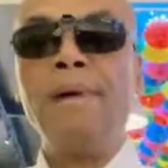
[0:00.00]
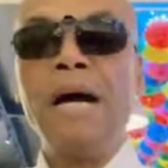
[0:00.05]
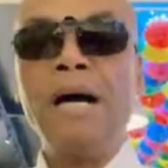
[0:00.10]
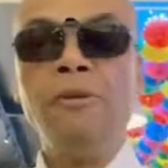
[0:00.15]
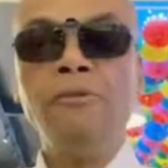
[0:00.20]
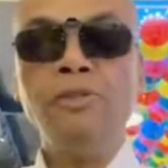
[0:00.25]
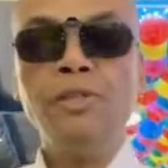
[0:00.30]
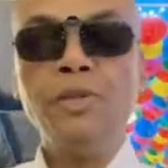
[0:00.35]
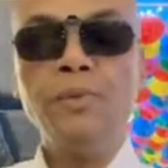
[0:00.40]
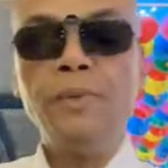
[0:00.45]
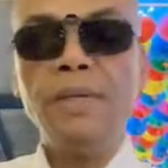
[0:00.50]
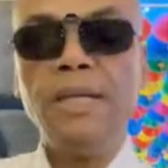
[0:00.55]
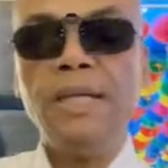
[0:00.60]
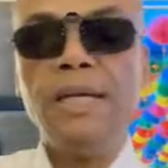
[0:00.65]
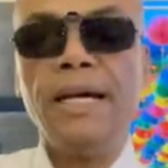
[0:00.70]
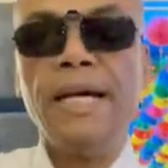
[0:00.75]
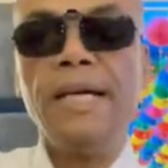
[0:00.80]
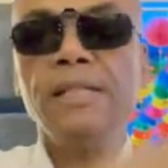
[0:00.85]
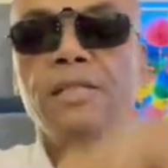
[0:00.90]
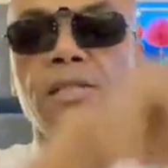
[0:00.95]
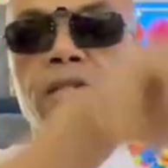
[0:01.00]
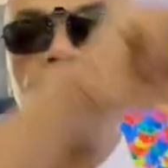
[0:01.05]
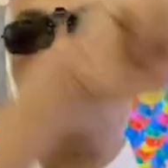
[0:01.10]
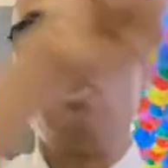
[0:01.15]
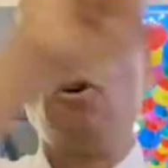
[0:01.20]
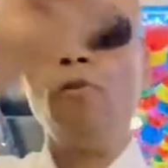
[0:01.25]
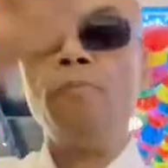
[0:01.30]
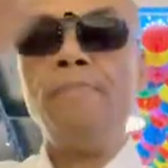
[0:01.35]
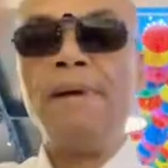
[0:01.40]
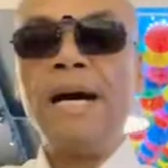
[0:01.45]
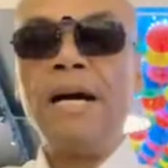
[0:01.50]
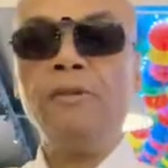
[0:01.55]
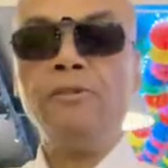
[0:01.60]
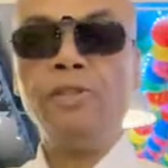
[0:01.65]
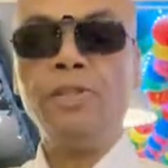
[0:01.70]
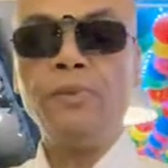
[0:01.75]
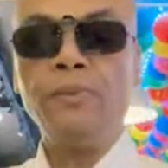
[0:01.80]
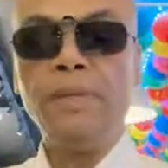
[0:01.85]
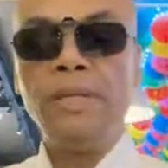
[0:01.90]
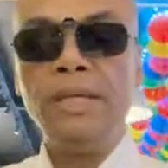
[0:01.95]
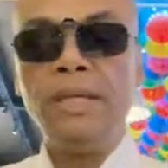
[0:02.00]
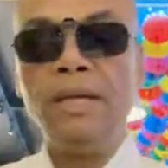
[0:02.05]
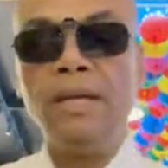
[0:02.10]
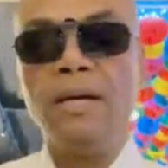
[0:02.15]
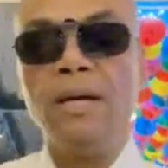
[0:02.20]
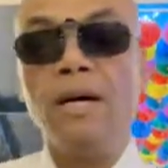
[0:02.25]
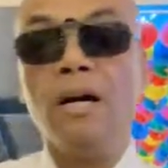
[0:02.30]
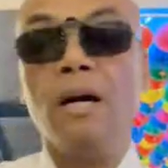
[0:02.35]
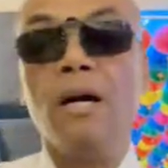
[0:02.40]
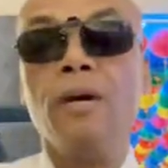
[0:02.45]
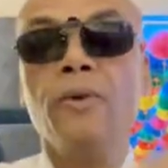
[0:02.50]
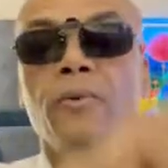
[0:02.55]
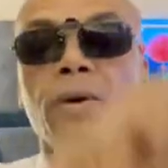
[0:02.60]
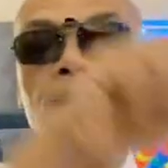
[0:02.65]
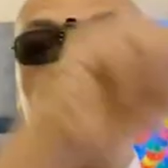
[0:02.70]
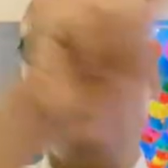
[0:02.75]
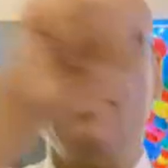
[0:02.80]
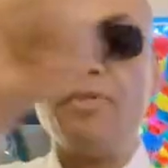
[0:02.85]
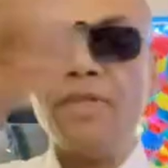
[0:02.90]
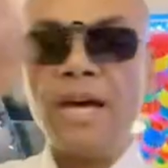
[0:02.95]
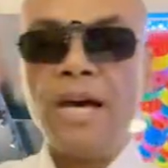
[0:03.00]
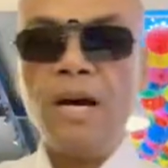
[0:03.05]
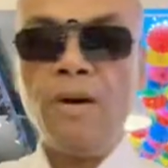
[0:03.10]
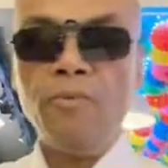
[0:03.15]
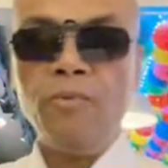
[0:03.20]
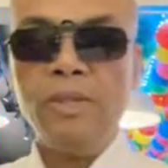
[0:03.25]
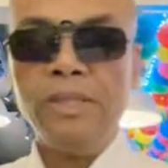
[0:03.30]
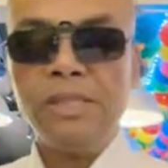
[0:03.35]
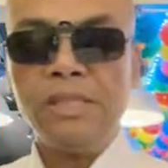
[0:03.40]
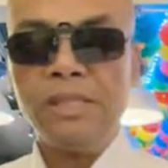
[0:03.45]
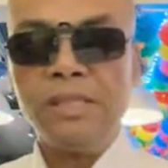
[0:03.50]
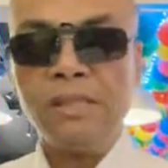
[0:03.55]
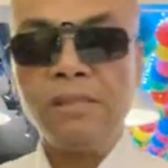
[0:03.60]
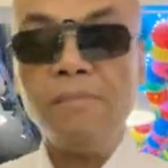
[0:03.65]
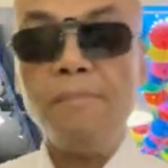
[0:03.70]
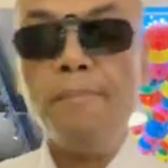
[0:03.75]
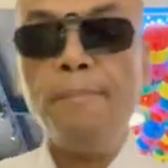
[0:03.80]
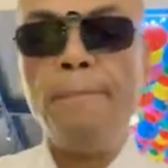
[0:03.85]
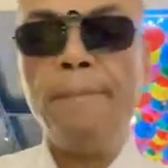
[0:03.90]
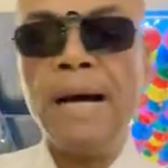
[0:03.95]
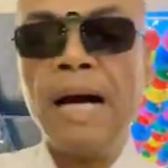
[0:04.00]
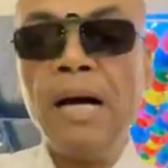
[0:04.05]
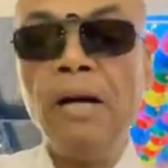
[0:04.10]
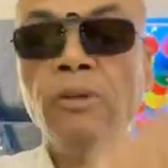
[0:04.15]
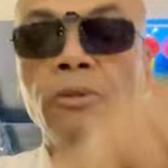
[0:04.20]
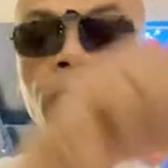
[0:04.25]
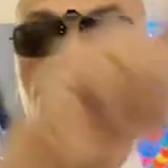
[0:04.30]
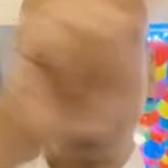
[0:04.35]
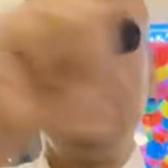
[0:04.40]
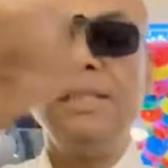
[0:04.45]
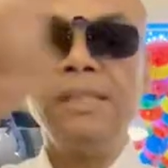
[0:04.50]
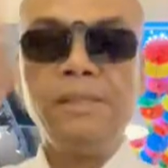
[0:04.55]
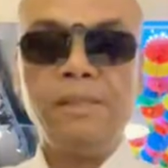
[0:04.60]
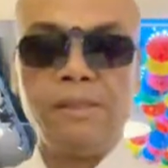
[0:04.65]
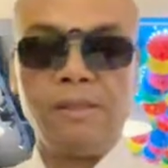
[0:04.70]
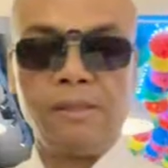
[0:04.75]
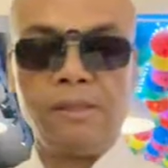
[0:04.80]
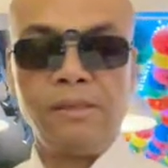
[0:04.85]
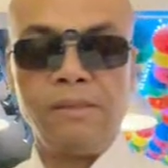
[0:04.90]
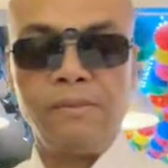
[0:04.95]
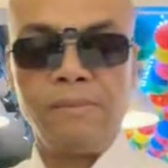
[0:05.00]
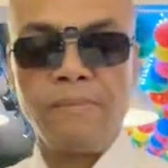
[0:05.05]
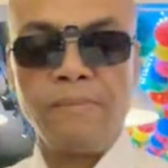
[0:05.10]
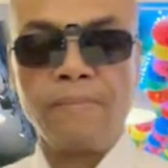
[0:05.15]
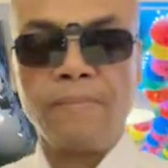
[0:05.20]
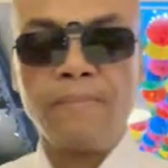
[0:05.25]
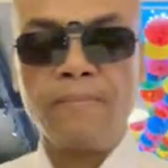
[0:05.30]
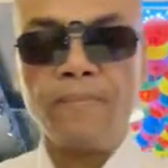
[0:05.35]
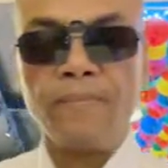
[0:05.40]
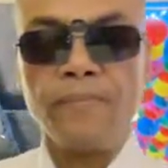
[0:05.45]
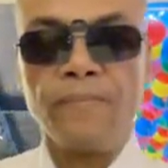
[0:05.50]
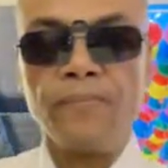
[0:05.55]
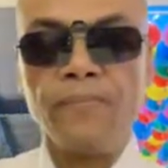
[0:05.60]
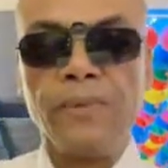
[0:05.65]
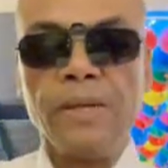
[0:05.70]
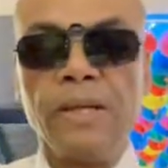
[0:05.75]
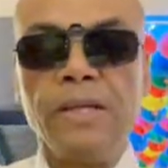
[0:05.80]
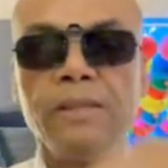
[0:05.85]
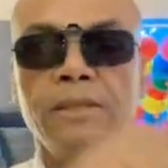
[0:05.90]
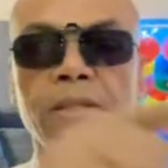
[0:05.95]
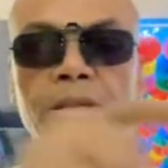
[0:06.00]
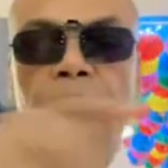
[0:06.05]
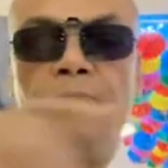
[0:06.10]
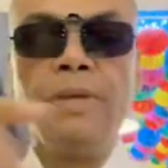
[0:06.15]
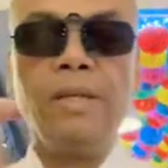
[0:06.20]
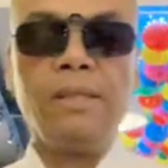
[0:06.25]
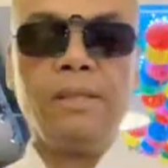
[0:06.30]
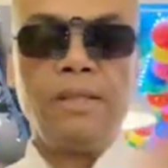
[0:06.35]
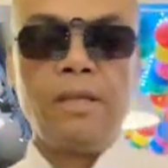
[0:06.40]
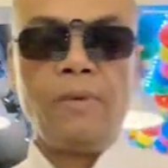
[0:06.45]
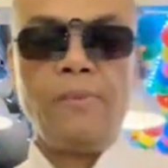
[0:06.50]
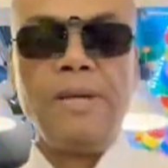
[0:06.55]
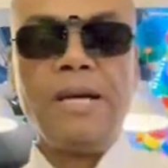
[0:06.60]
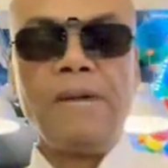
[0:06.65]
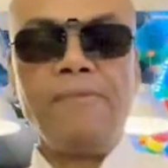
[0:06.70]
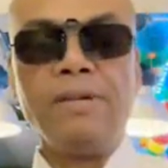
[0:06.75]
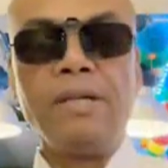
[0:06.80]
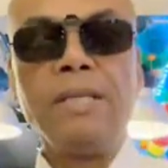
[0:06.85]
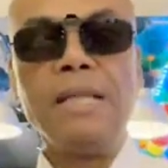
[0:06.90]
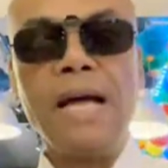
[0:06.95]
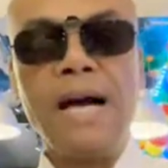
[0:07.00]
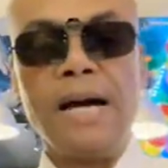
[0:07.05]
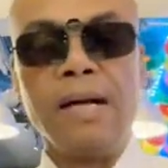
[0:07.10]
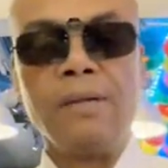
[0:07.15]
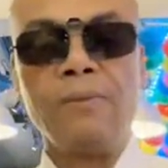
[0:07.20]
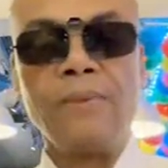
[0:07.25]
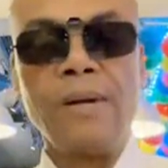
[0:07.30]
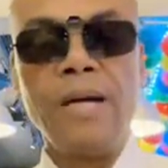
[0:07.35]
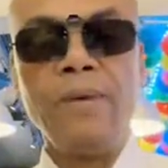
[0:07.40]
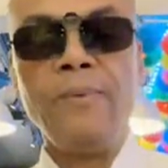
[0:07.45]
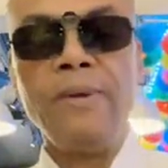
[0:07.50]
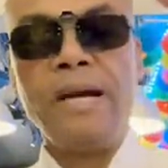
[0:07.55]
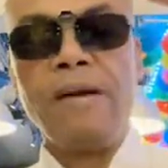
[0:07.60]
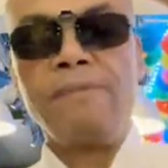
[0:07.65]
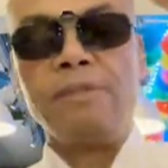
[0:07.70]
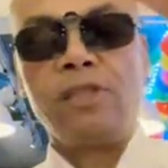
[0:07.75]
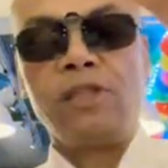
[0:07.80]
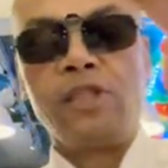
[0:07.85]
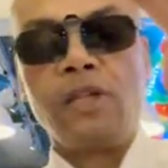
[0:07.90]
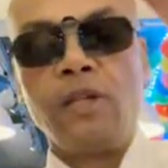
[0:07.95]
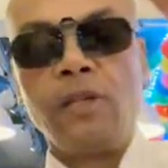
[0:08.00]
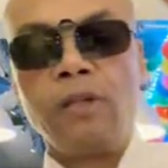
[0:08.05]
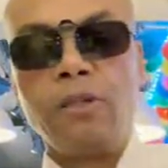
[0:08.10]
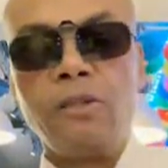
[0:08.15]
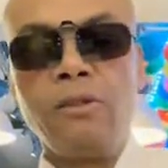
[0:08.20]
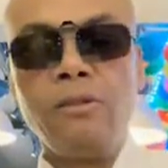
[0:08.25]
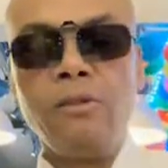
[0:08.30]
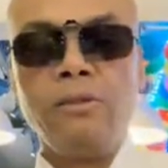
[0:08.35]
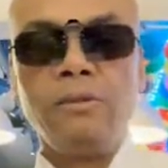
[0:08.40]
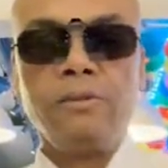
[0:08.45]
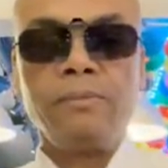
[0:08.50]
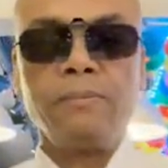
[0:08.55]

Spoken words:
boundary, a circle boundary around that which is boundless. There we have a clock, right? We have a circle.